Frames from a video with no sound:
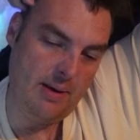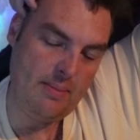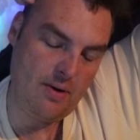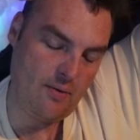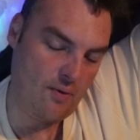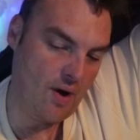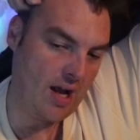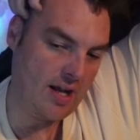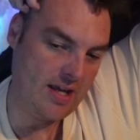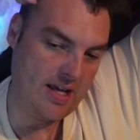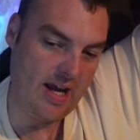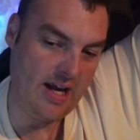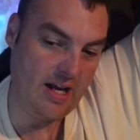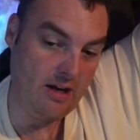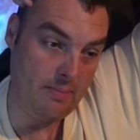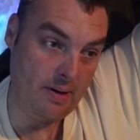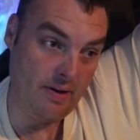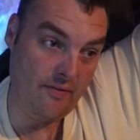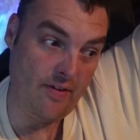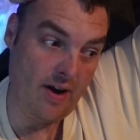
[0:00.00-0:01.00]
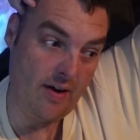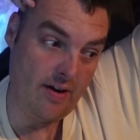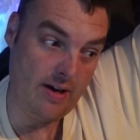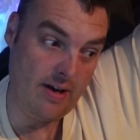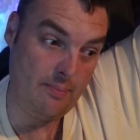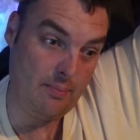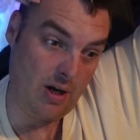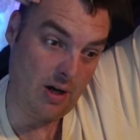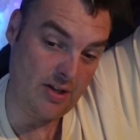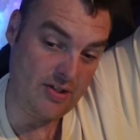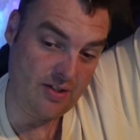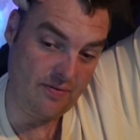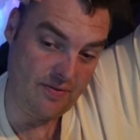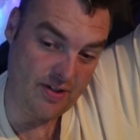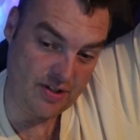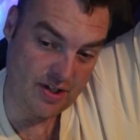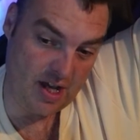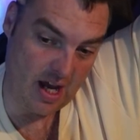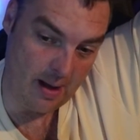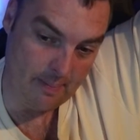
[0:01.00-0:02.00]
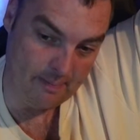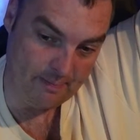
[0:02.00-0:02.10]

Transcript: Rankine have been very impressive this game.